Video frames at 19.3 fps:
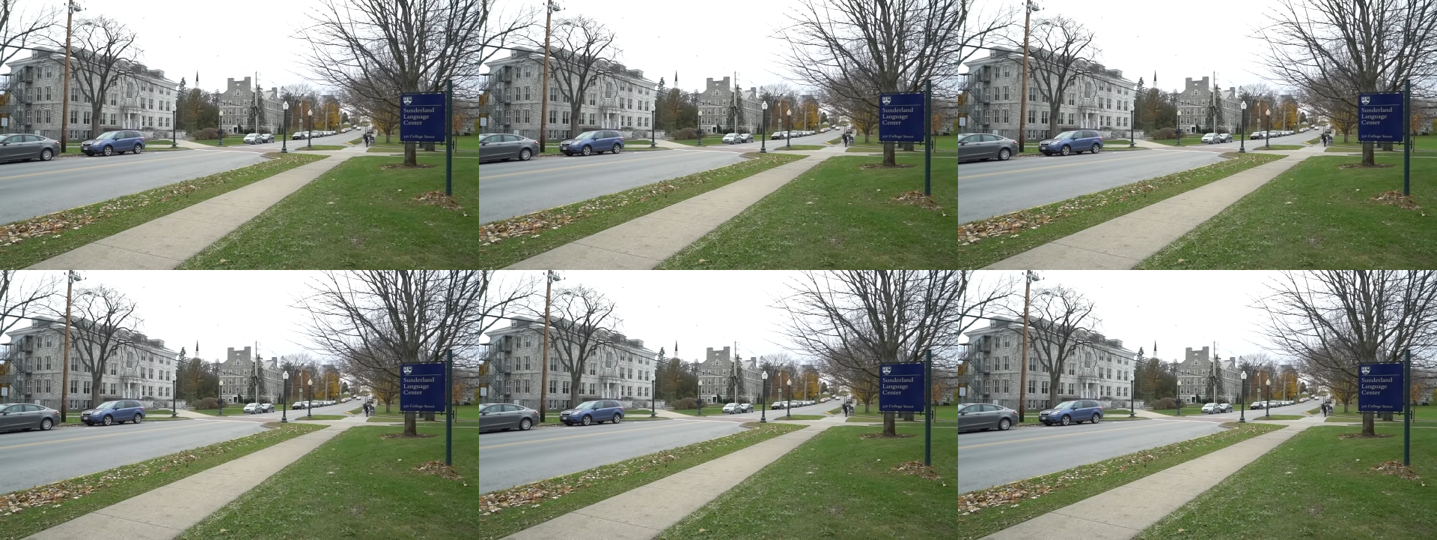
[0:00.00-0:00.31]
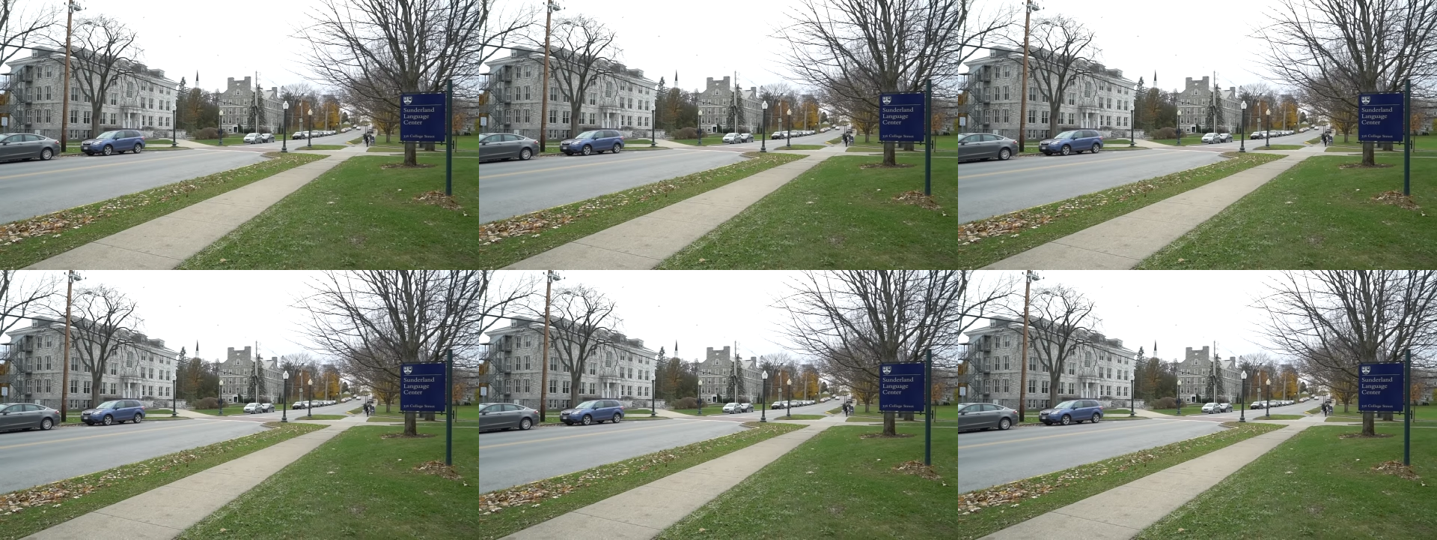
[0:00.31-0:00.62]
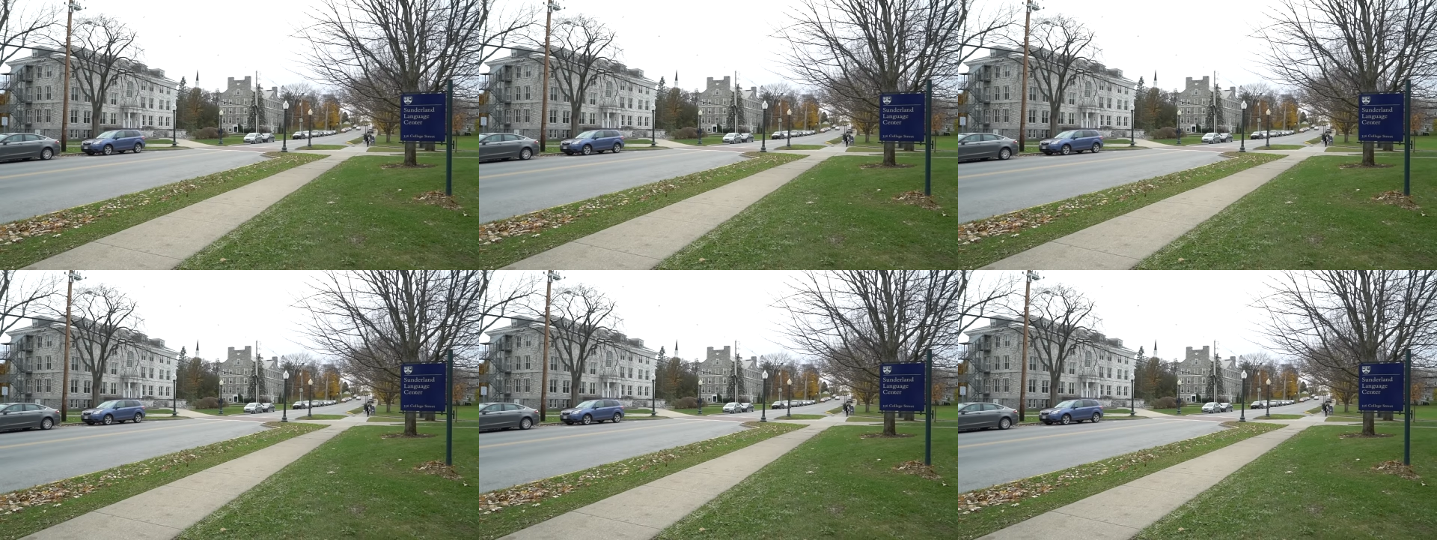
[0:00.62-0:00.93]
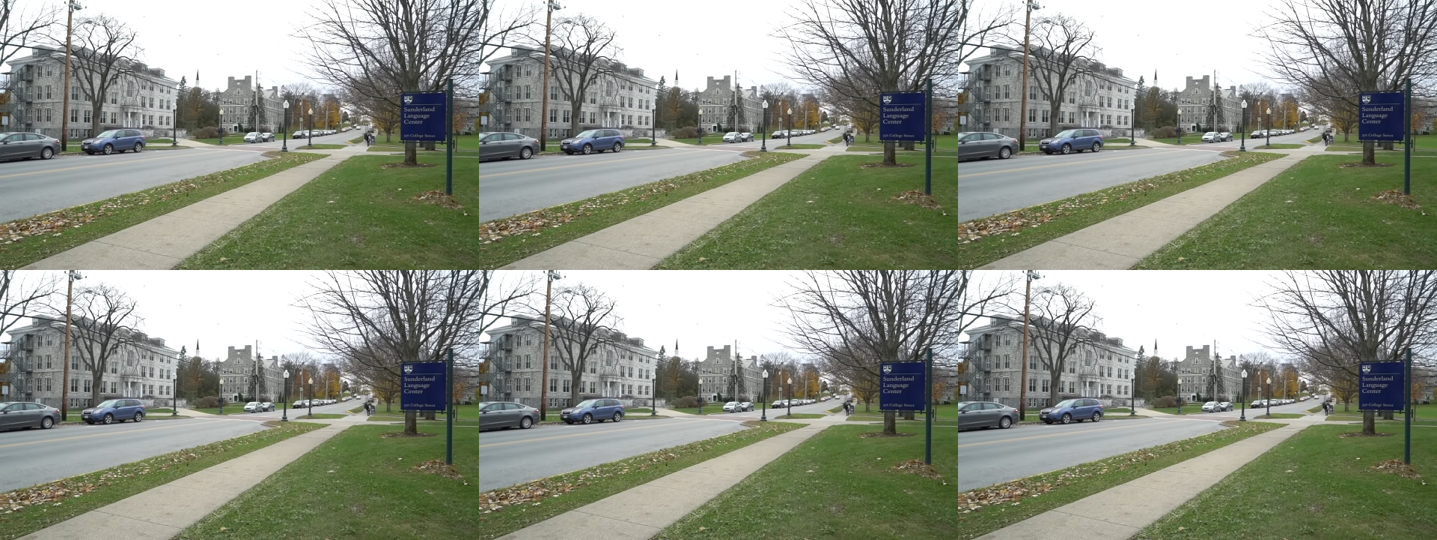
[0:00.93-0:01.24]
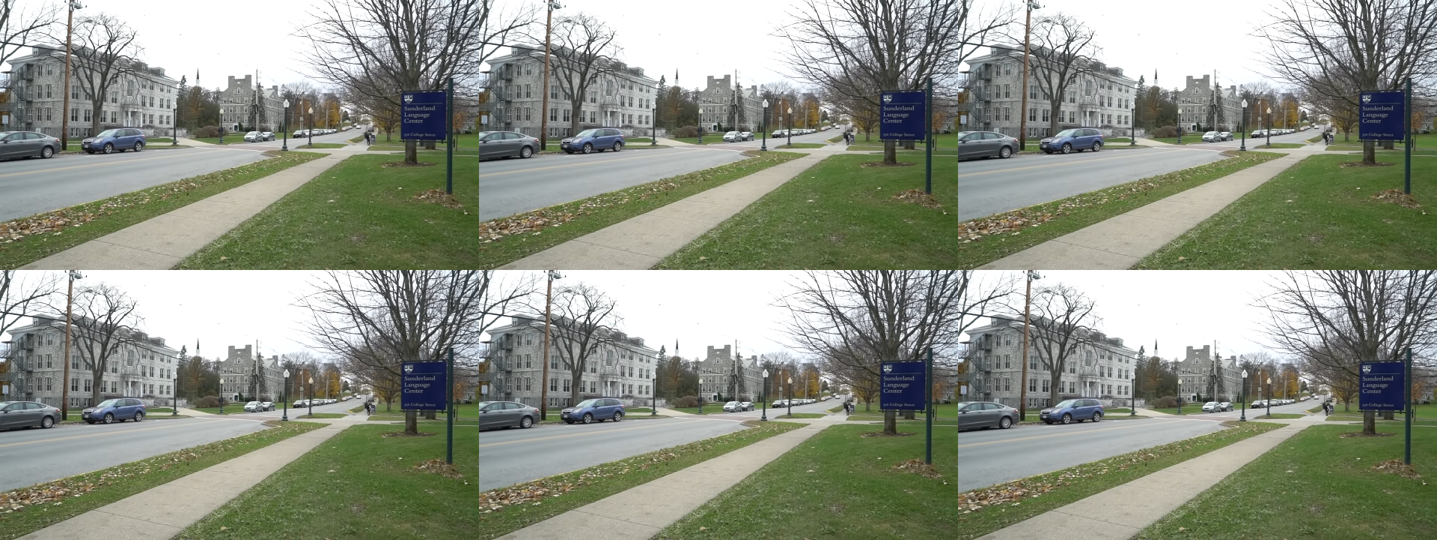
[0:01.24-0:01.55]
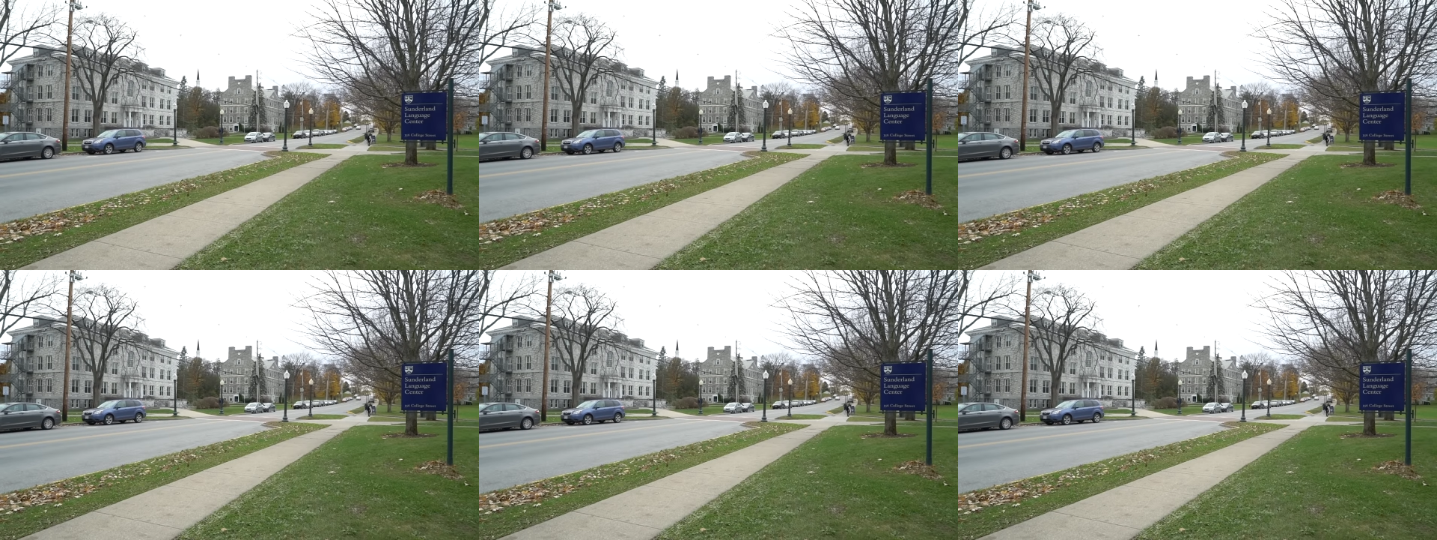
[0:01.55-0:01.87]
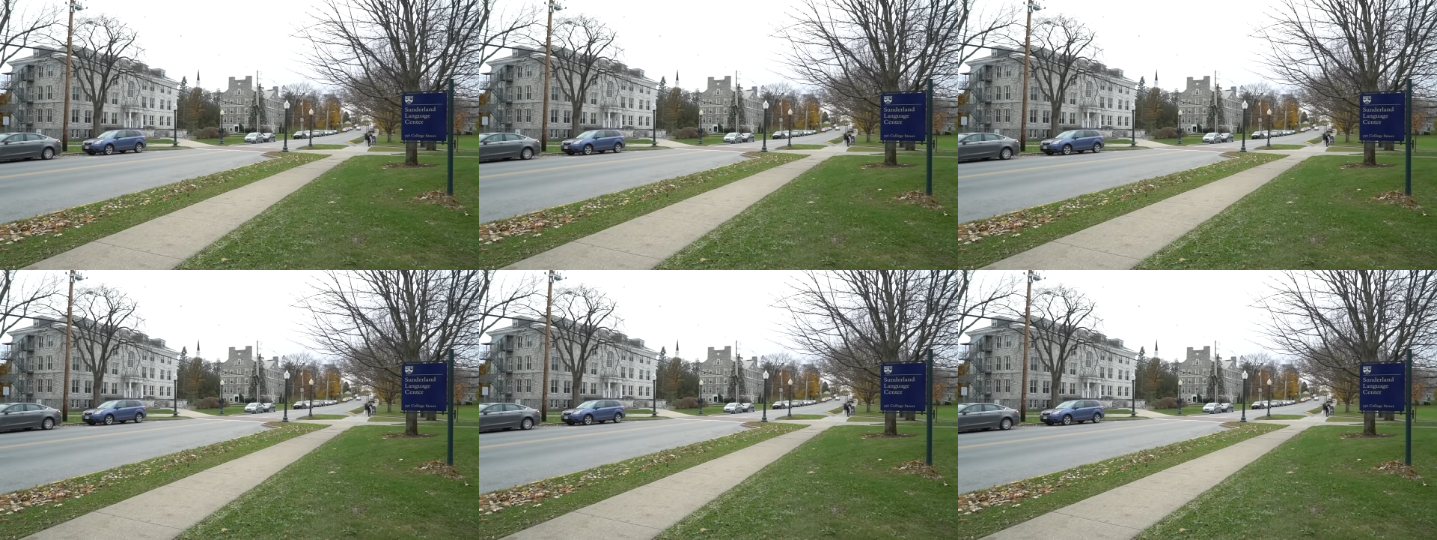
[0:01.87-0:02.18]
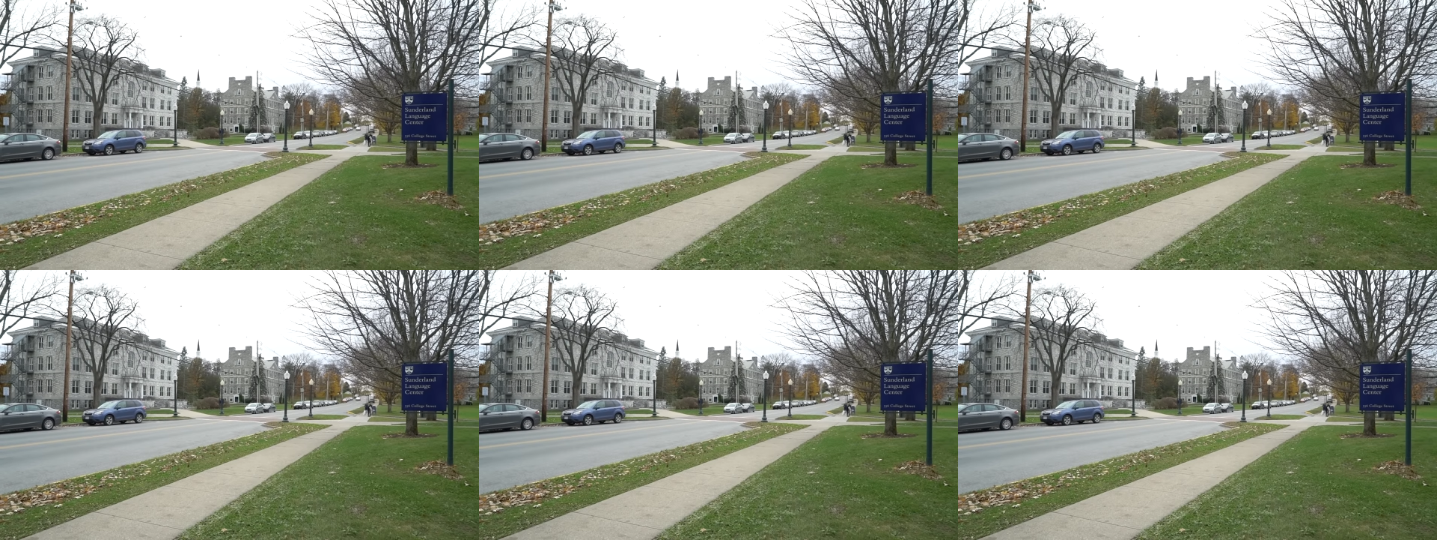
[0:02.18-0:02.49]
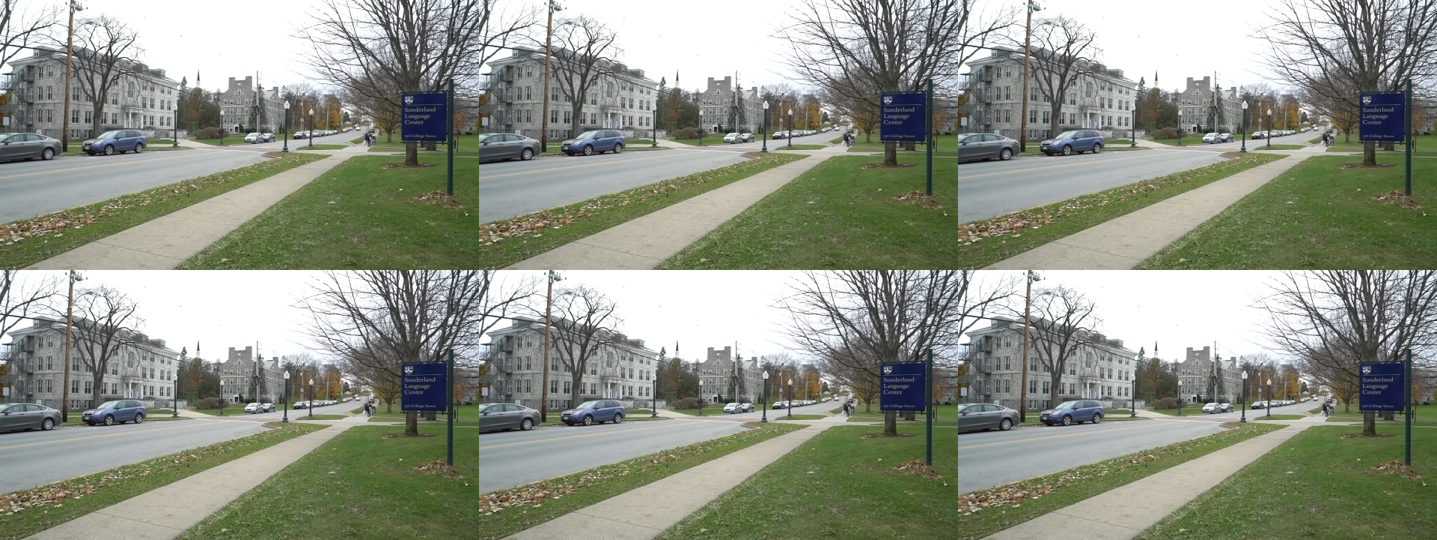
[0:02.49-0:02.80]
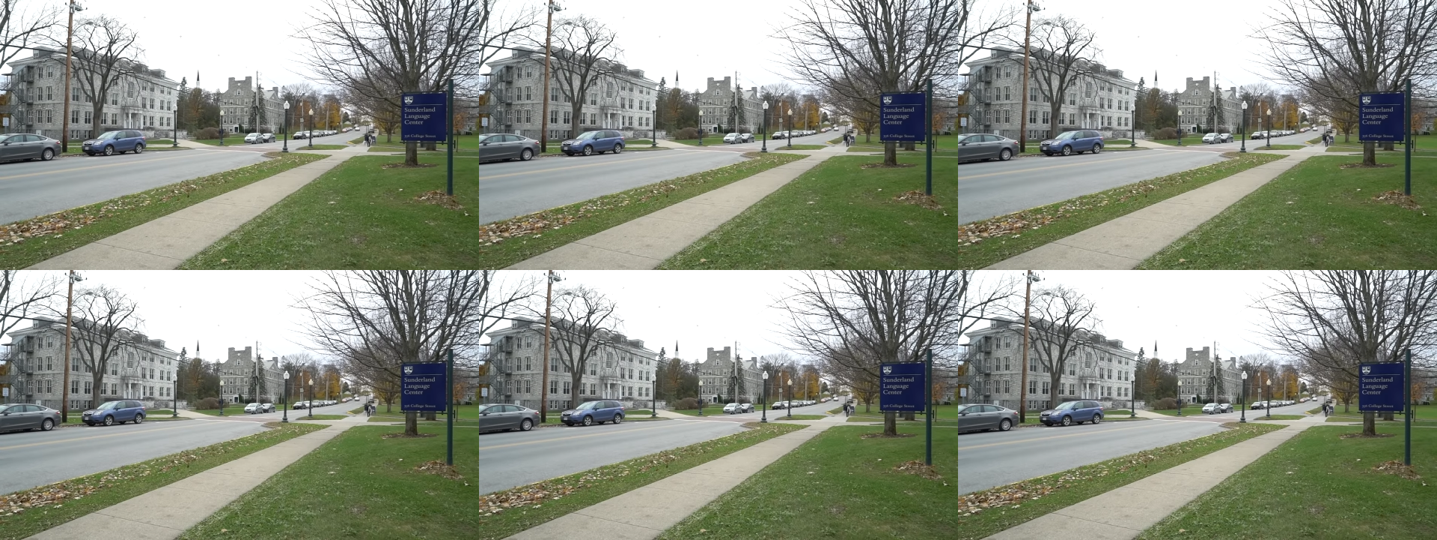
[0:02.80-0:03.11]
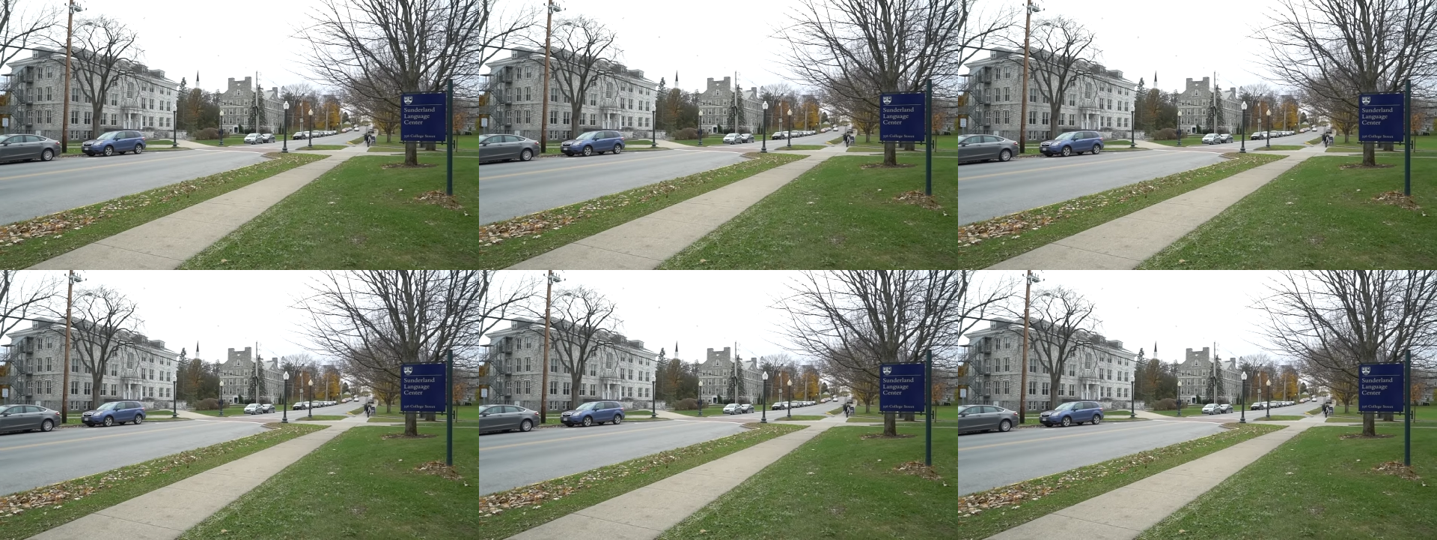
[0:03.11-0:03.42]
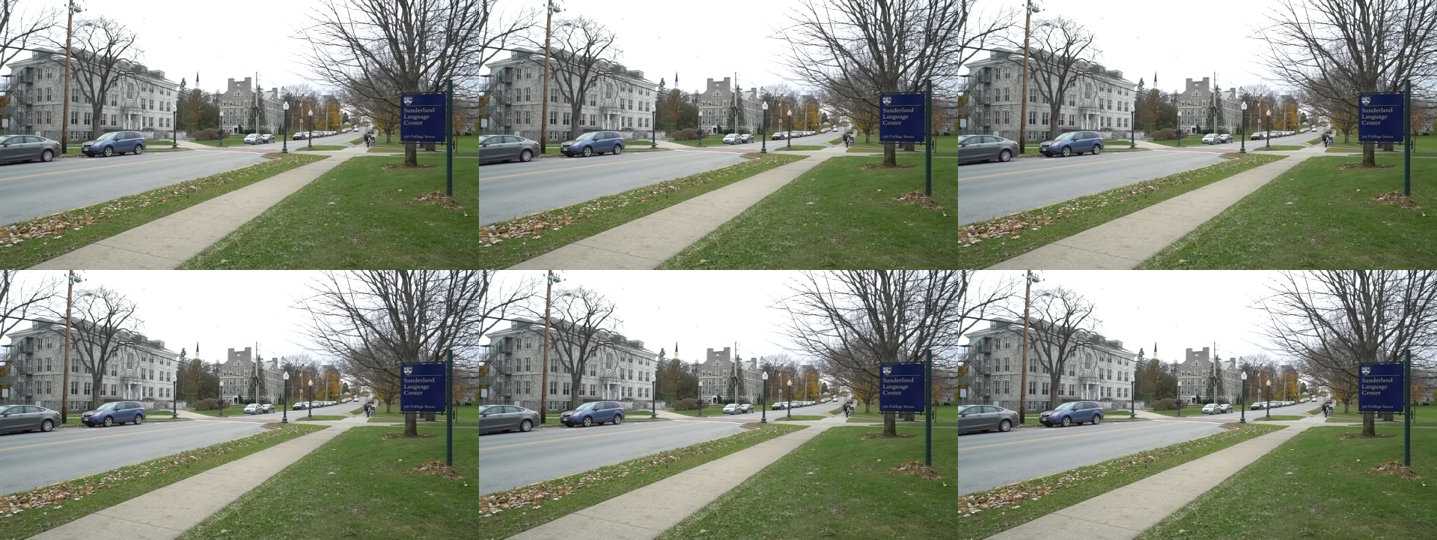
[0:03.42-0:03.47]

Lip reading: No face is visible, so there are no lips to read.